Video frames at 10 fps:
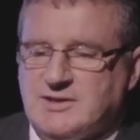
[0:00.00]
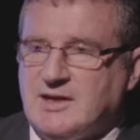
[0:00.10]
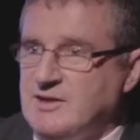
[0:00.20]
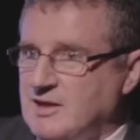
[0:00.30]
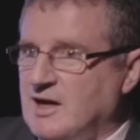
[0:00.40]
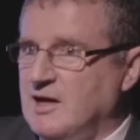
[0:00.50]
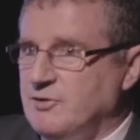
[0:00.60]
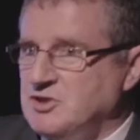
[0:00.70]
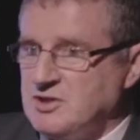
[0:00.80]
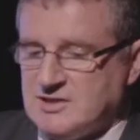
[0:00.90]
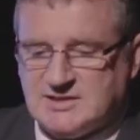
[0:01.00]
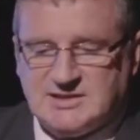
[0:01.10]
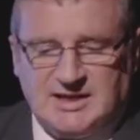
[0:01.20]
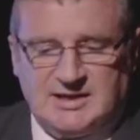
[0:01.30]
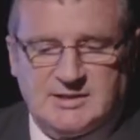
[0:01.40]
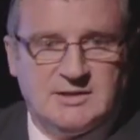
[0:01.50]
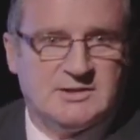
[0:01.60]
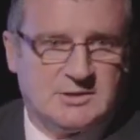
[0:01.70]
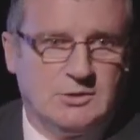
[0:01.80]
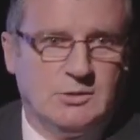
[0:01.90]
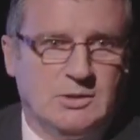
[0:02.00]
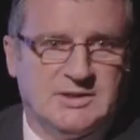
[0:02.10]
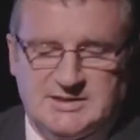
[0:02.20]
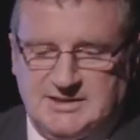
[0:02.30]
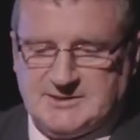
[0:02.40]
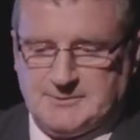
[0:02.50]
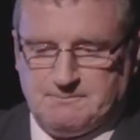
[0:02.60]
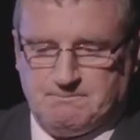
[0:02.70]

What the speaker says: in the Irish state school system.